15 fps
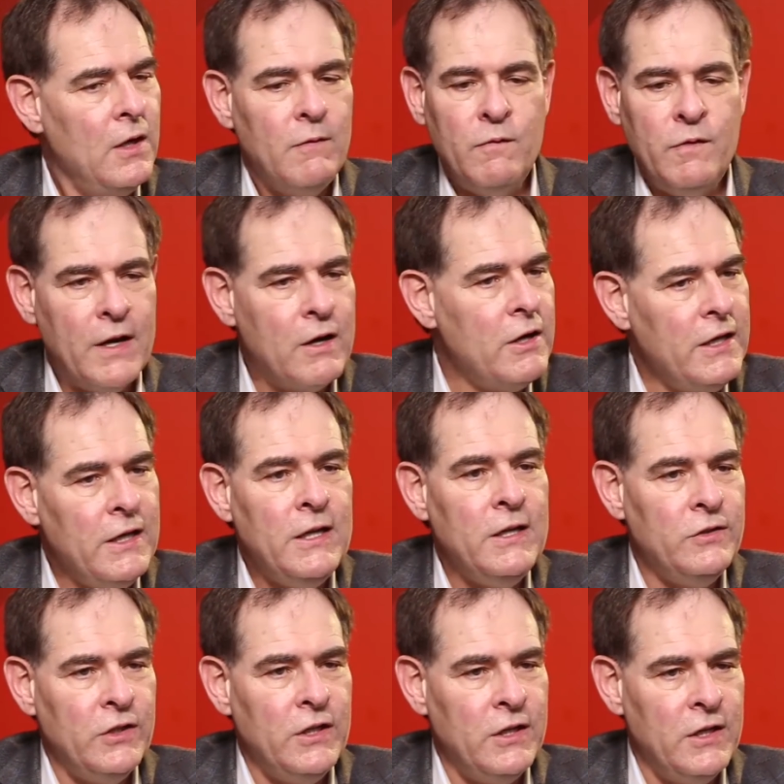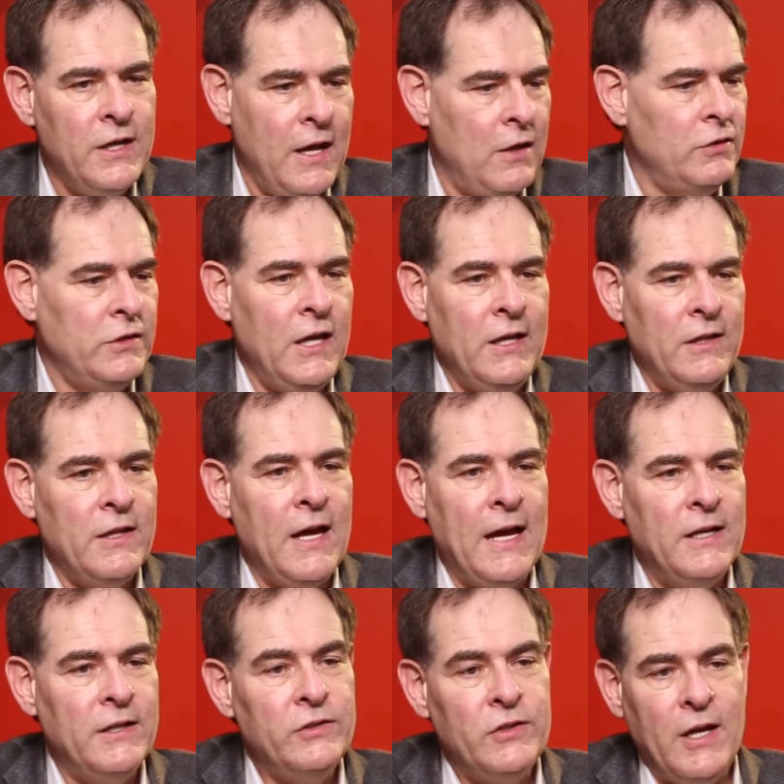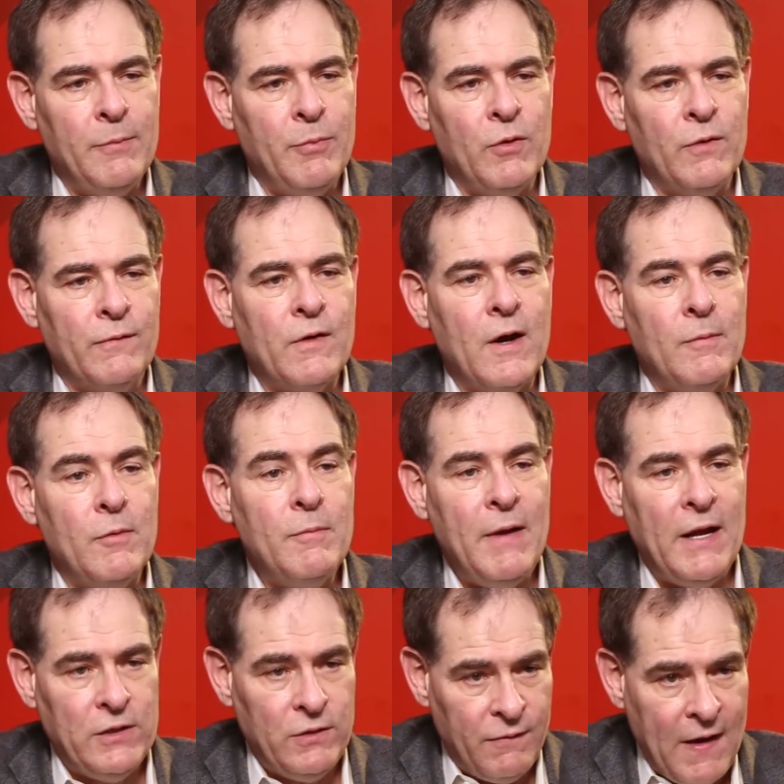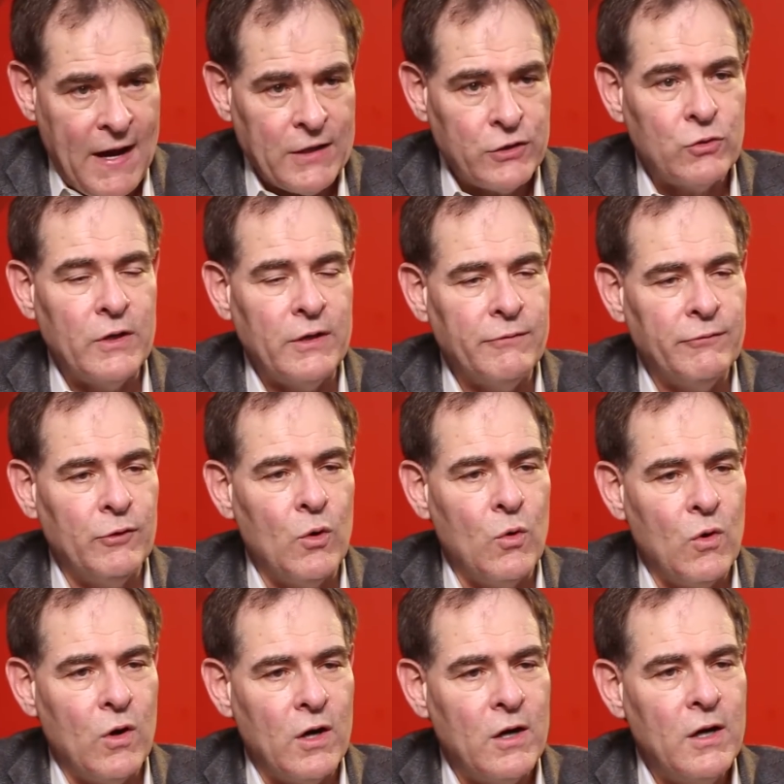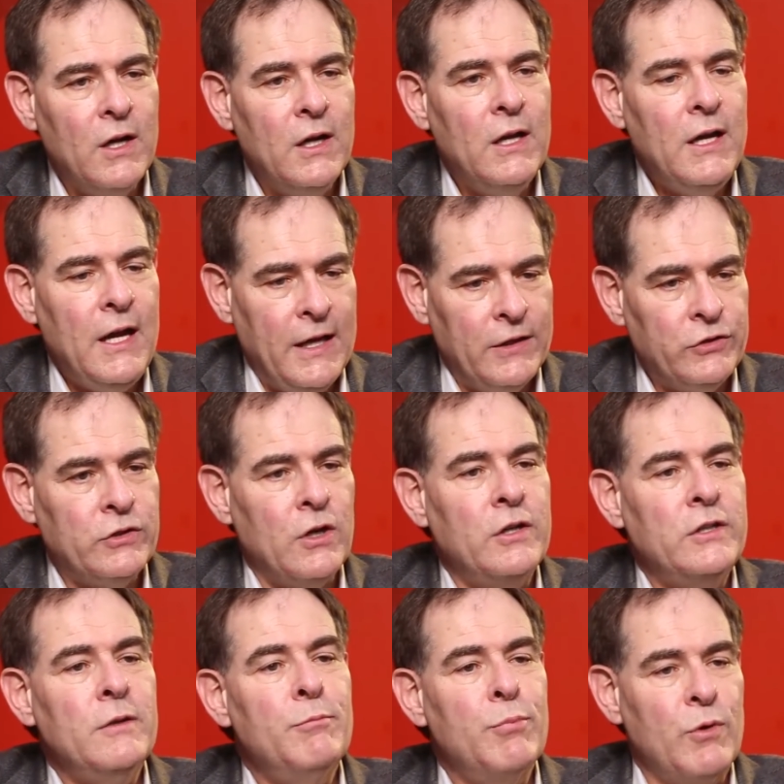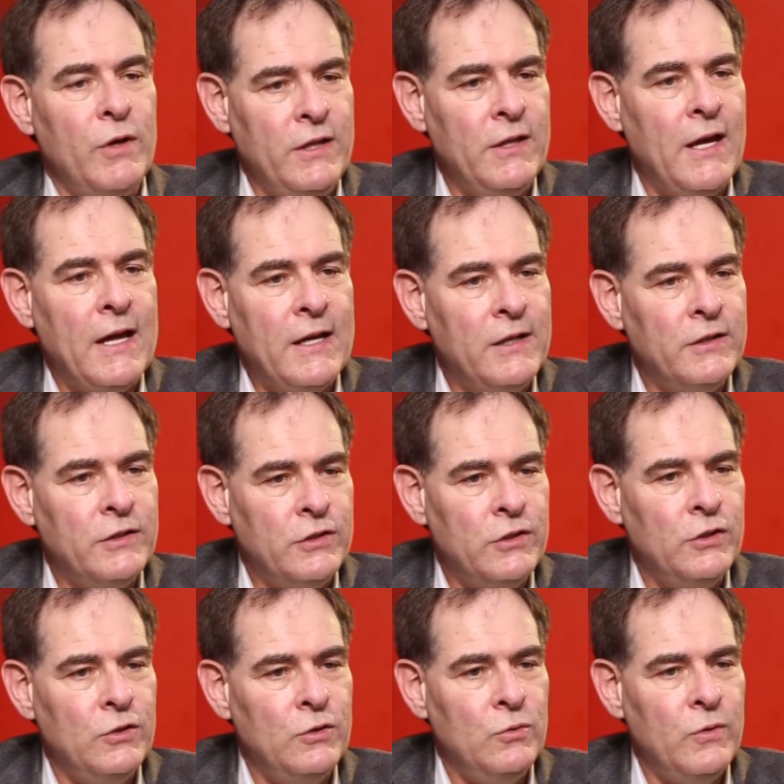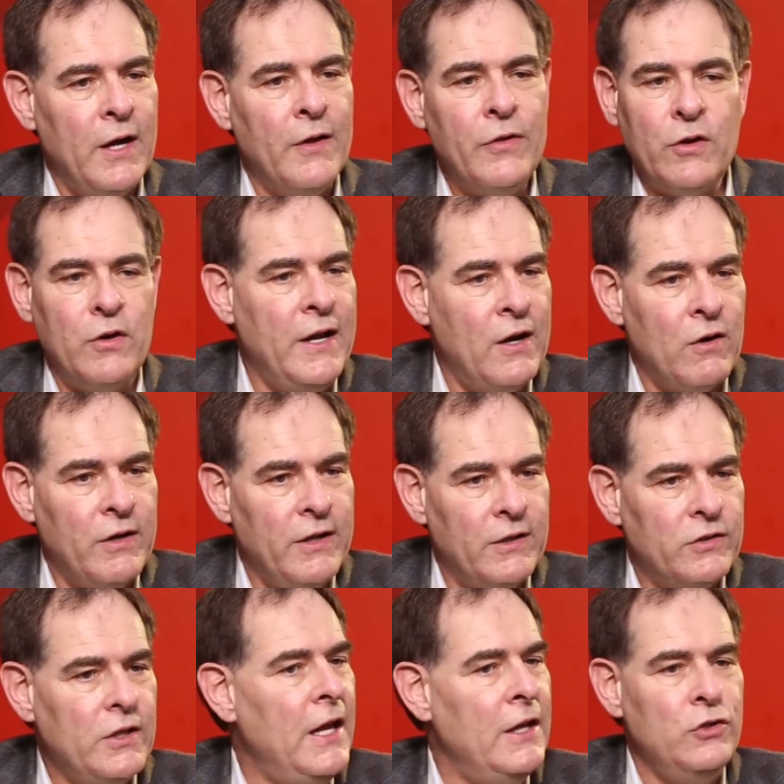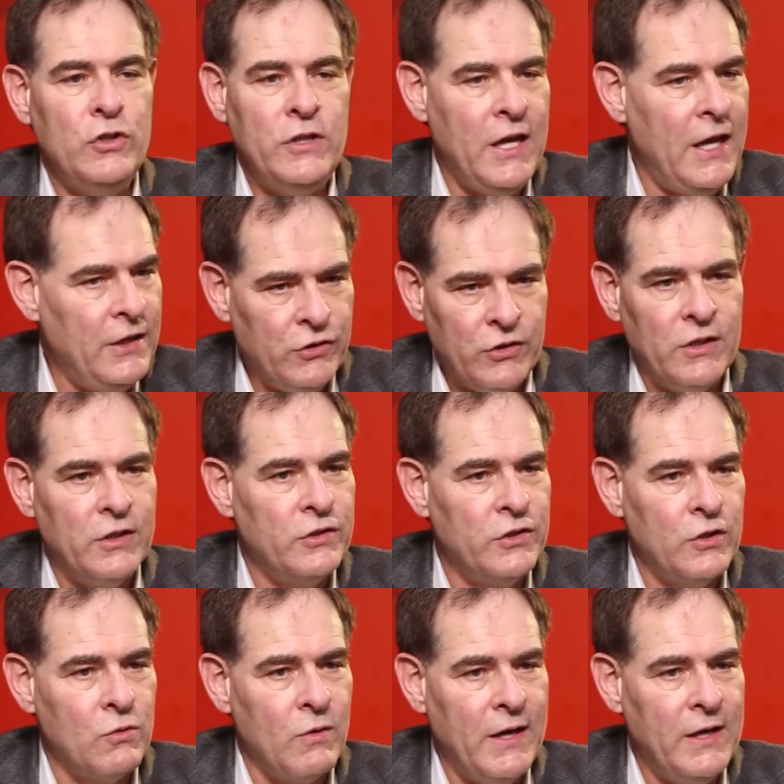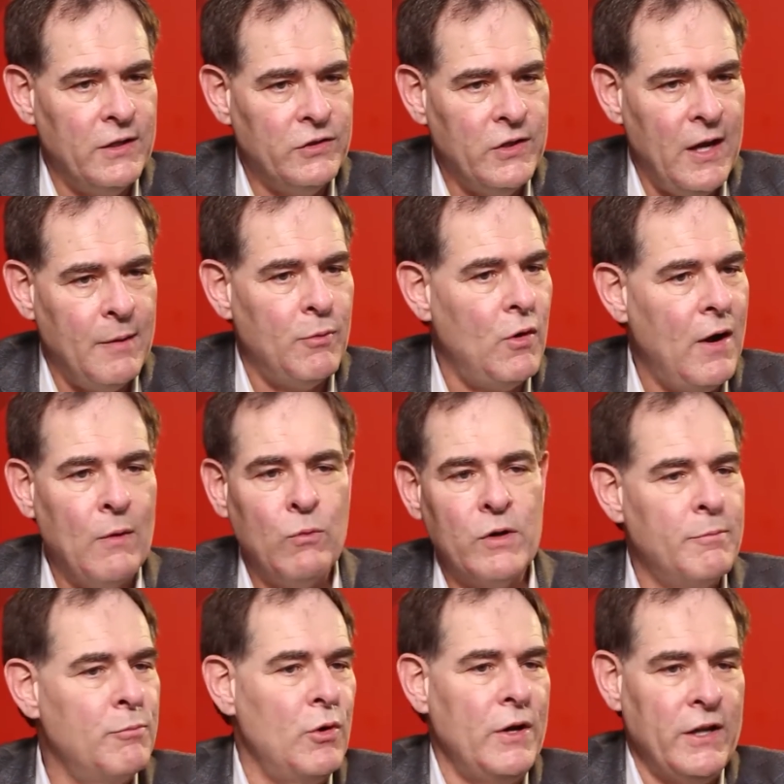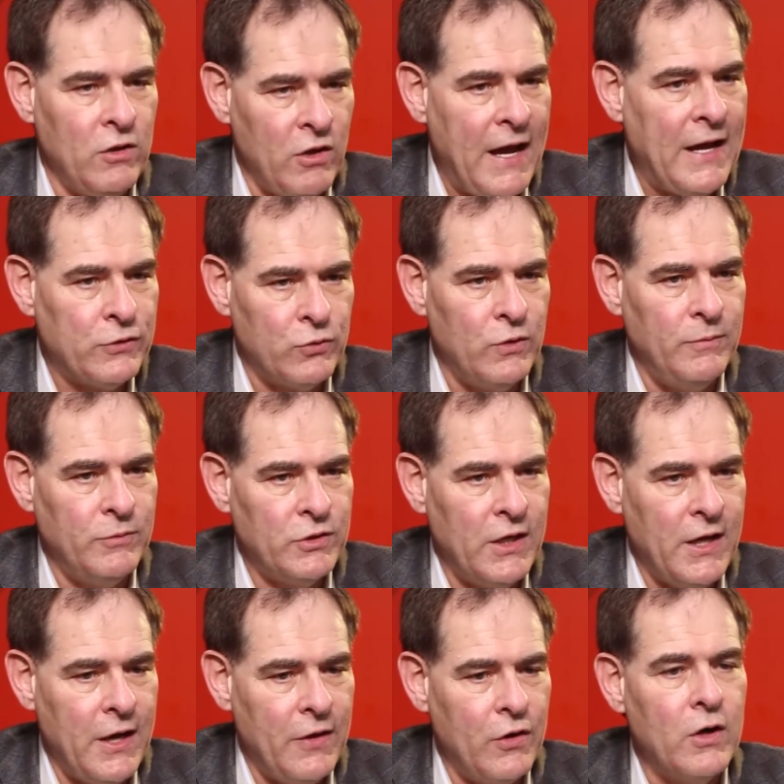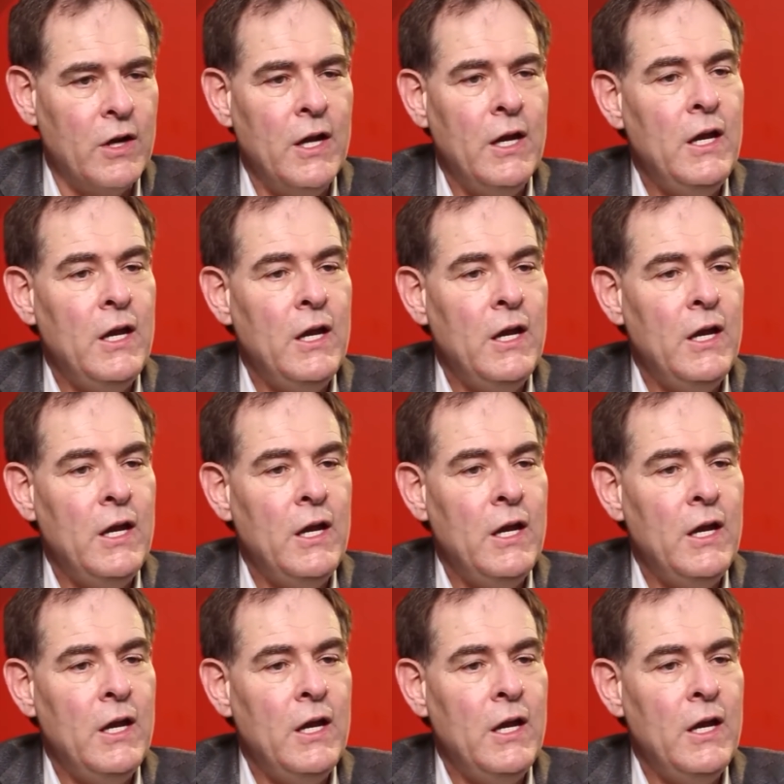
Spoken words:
Very easy to now take that example from a manufacturing floor and start to bring that into other areas. Education is a great example. I want to bring classrooms together.